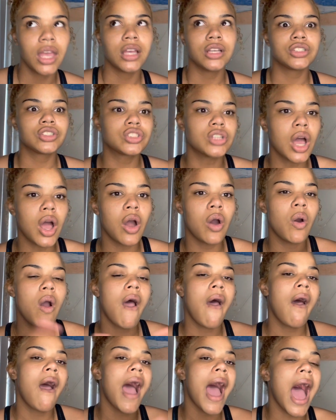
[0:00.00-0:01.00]
So
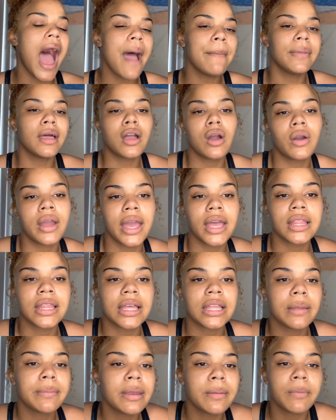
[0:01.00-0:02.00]
I'm like, okay,
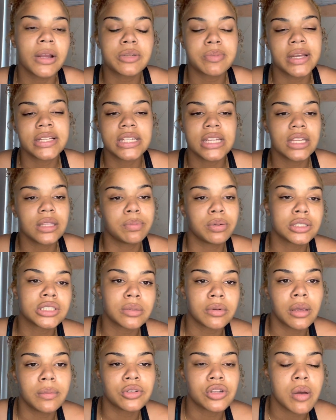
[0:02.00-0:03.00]
like, let me brush my teeth, put
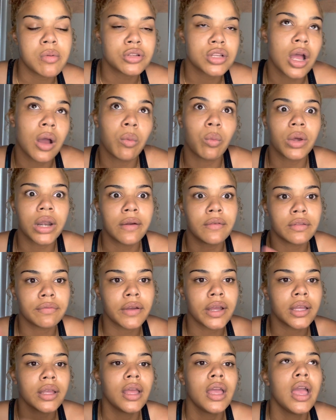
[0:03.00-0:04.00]
some cute pajamas on, whatever the
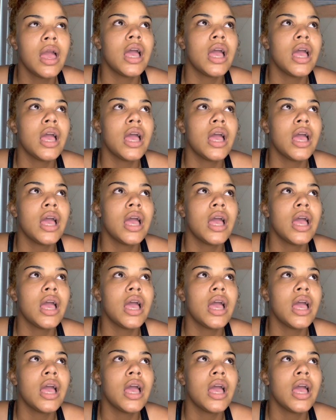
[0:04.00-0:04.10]
fuck.